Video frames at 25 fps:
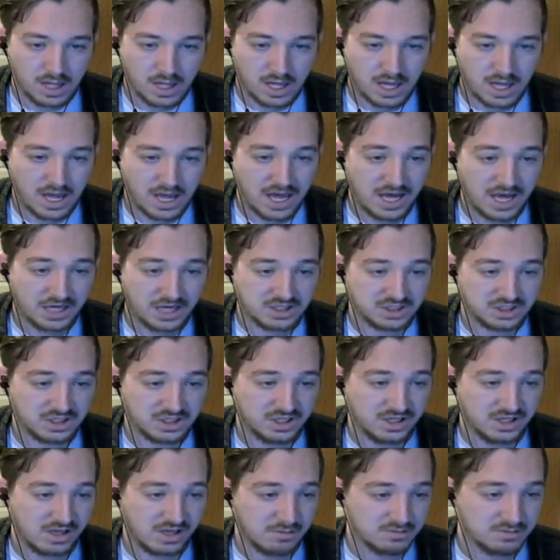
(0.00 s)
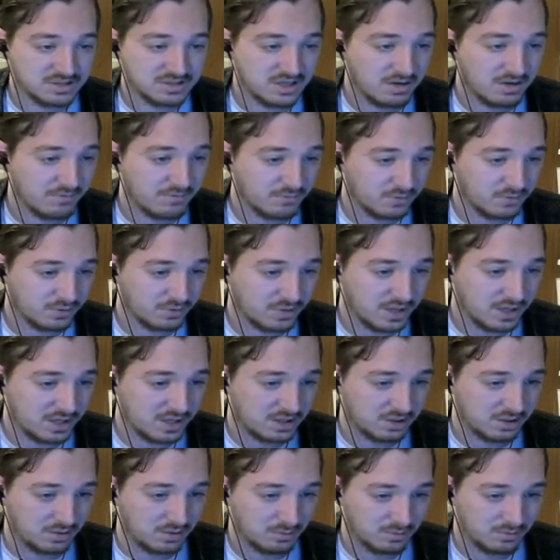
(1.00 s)
Actually, that was helpful. Thank
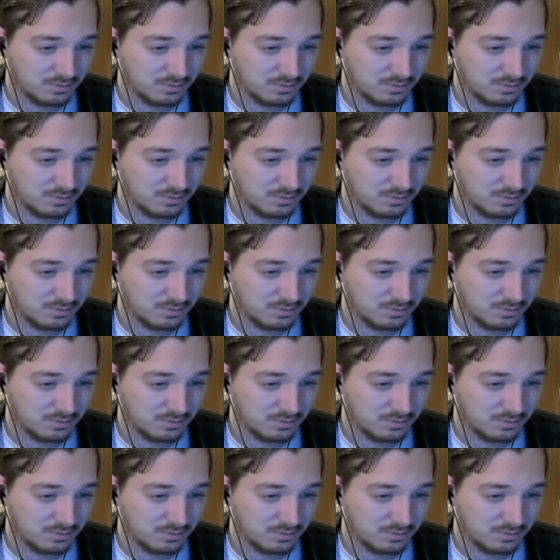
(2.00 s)
you.